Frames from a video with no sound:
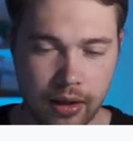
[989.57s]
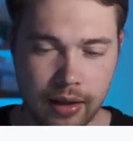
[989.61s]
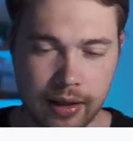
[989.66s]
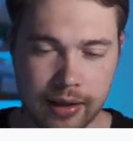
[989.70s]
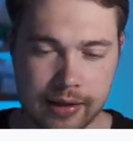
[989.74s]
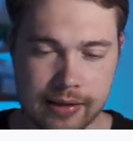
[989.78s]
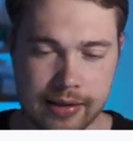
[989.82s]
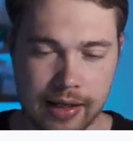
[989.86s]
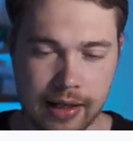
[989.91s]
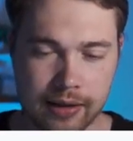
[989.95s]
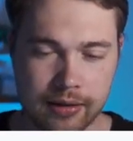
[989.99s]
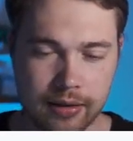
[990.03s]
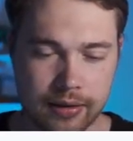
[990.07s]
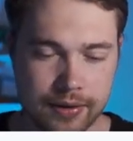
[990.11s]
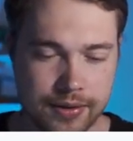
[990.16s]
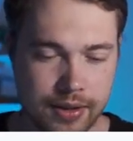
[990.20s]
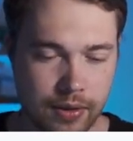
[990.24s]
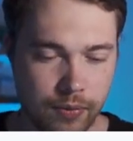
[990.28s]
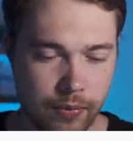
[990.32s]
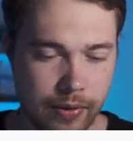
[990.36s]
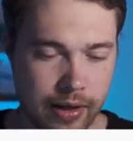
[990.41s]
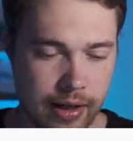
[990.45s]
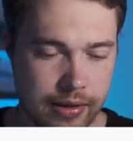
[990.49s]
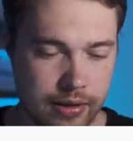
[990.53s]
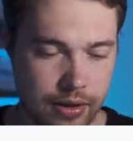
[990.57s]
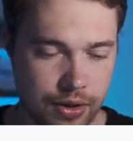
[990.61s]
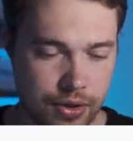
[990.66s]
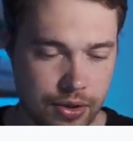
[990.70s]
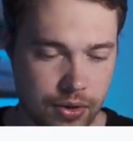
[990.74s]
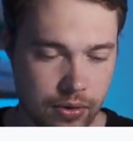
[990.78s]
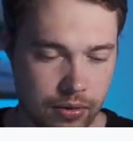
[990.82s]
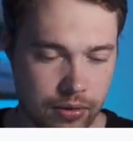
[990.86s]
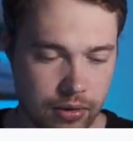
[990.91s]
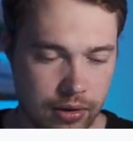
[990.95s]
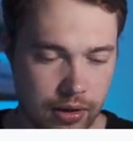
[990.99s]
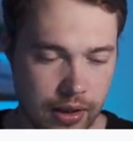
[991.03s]
Exactly the same way as I
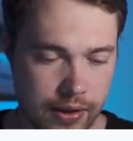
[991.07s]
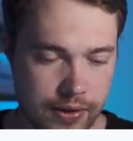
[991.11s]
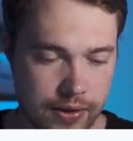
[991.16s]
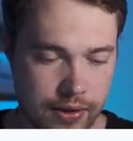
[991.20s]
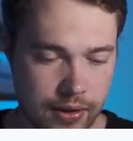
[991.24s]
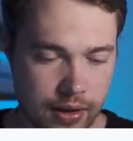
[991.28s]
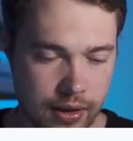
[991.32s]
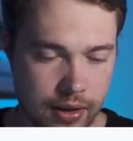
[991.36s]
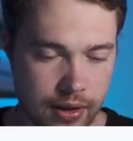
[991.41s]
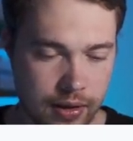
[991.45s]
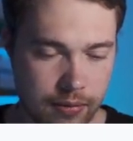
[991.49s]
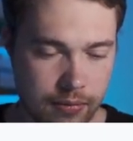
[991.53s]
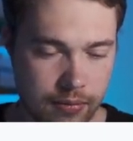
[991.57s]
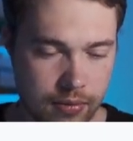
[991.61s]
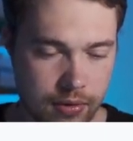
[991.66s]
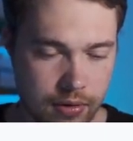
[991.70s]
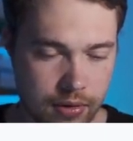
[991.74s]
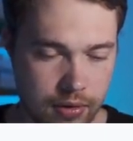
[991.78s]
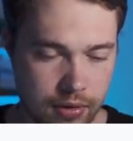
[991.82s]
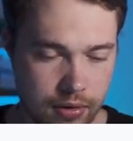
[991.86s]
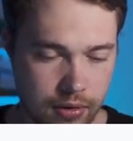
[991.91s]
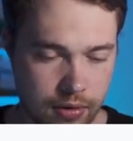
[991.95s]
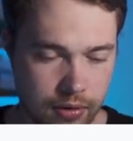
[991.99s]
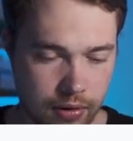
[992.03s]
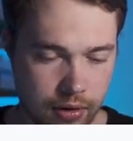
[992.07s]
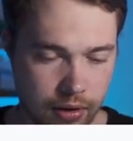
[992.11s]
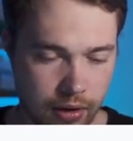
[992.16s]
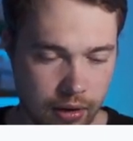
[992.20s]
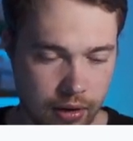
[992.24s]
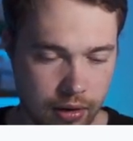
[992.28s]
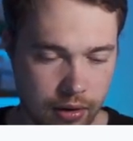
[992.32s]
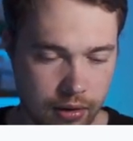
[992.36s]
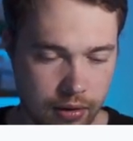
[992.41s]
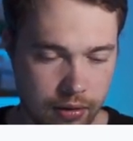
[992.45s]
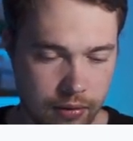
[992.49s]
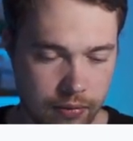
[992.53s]
showed last time.
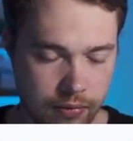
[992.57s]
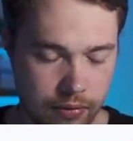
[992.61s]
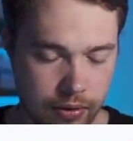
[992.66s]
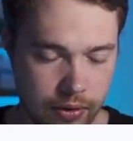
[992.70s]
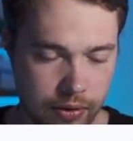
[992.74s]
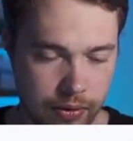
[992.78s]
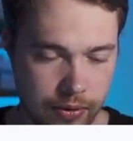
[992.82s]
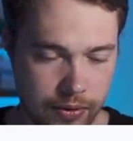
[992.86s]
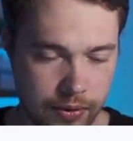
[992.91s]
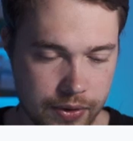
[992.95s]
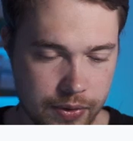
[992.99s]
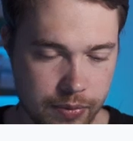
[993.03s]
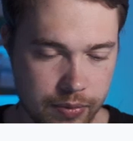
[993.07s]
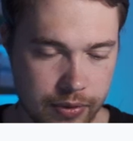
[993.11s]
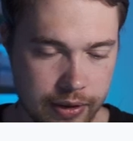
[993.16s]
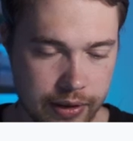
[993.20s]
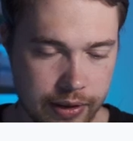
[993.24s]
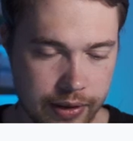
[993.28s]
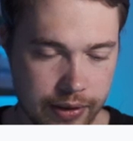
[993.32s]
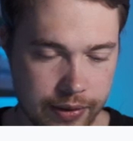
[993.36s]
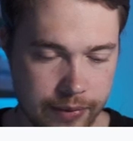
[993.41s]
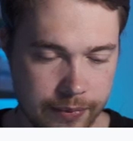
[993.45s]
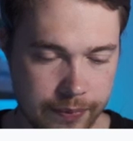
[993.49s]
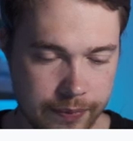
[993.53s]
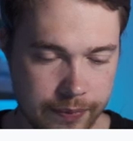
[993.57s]
Okay, we're going to split it.